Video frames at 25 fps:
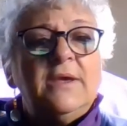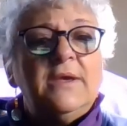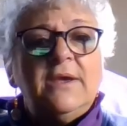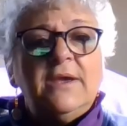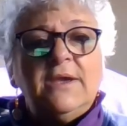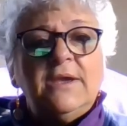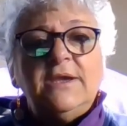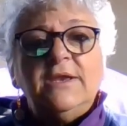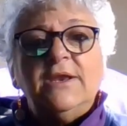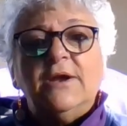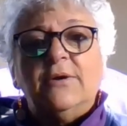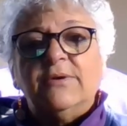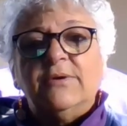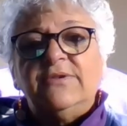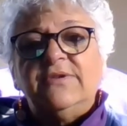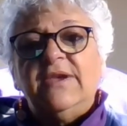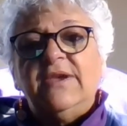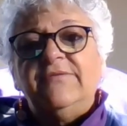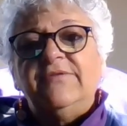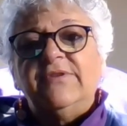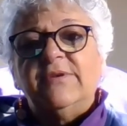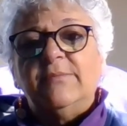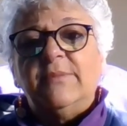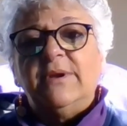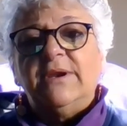It
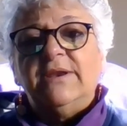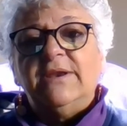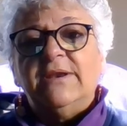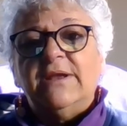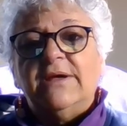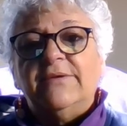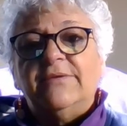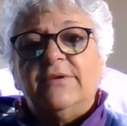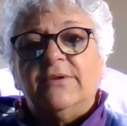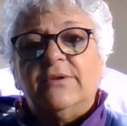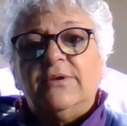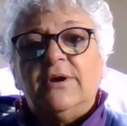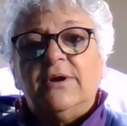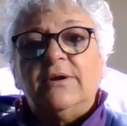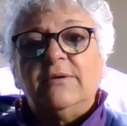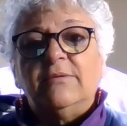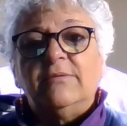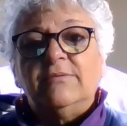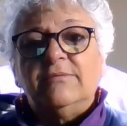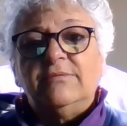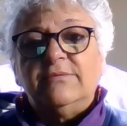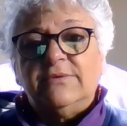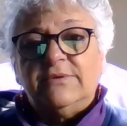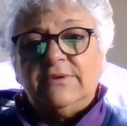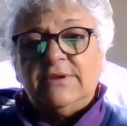saves them money down the
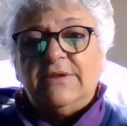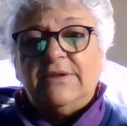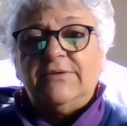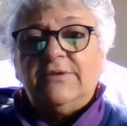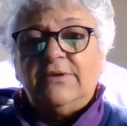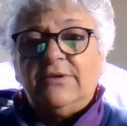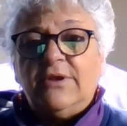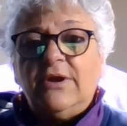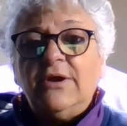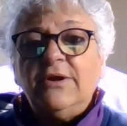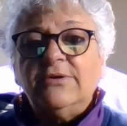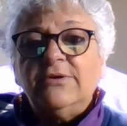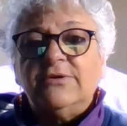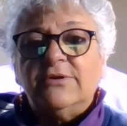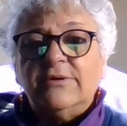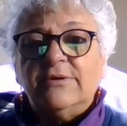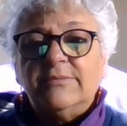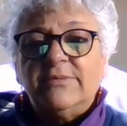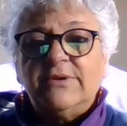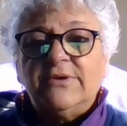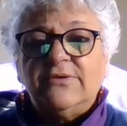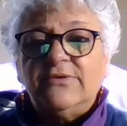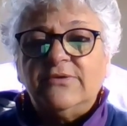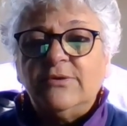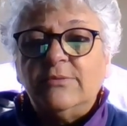long term
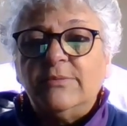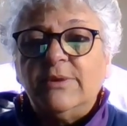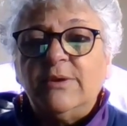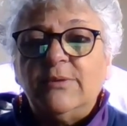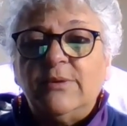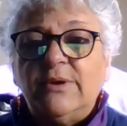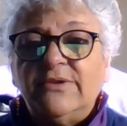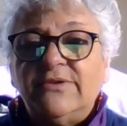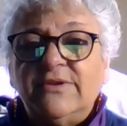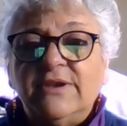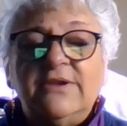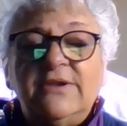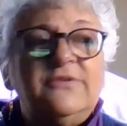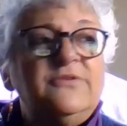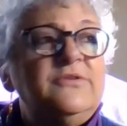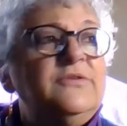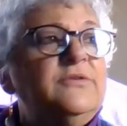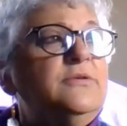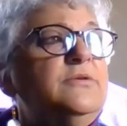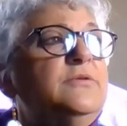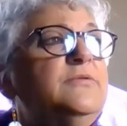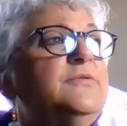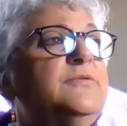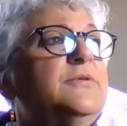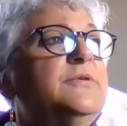because nobody wants to get
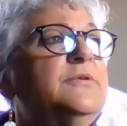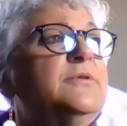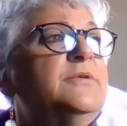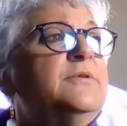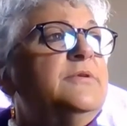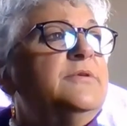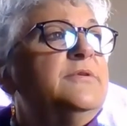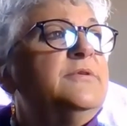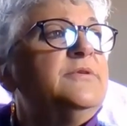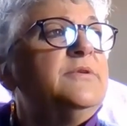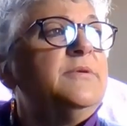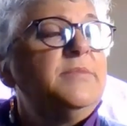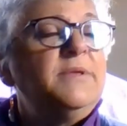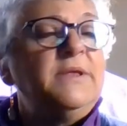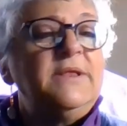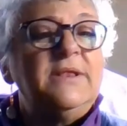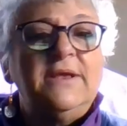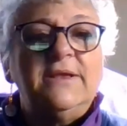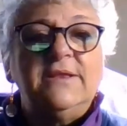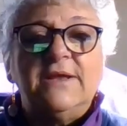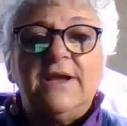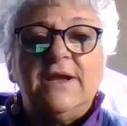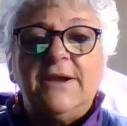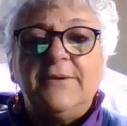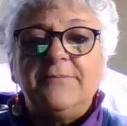sued for something
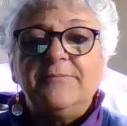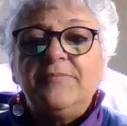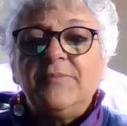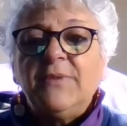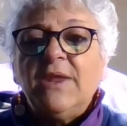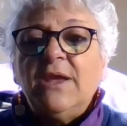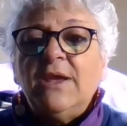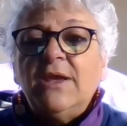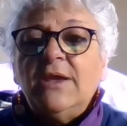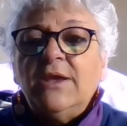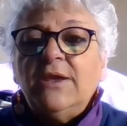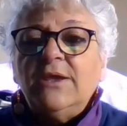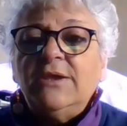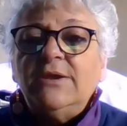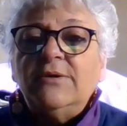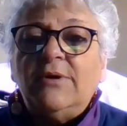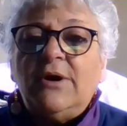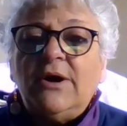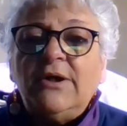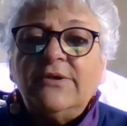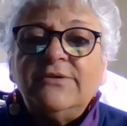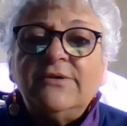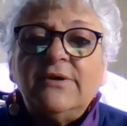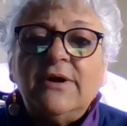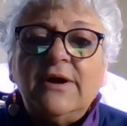like that. You
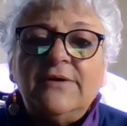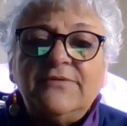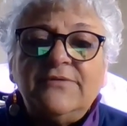also have